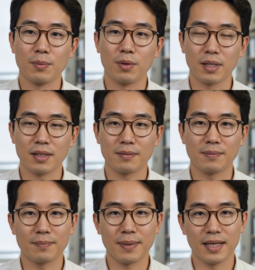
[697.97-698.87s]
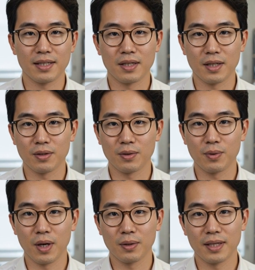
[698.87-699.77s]
reporting, patched kernels
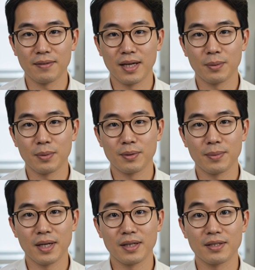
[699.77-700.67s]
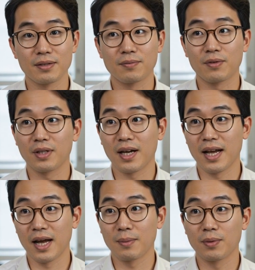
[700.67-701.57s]
were already available in production for
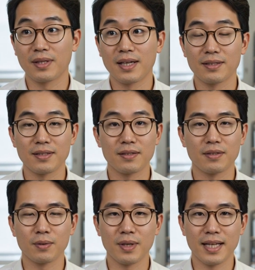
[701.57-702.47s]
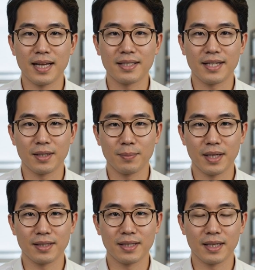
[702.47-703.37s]
Alma Linux, Red Hat
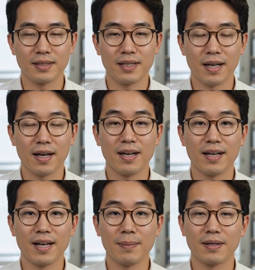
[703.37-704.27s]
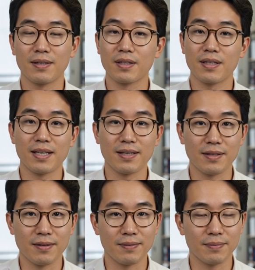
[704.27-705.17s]
Enterprise Linux, and Debian
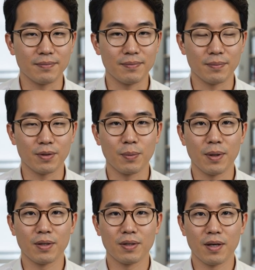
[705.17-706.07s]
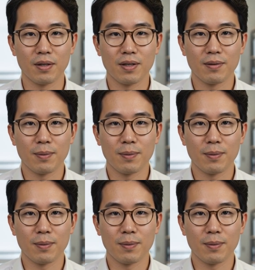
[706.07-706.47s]
13. Ubuntu's long-term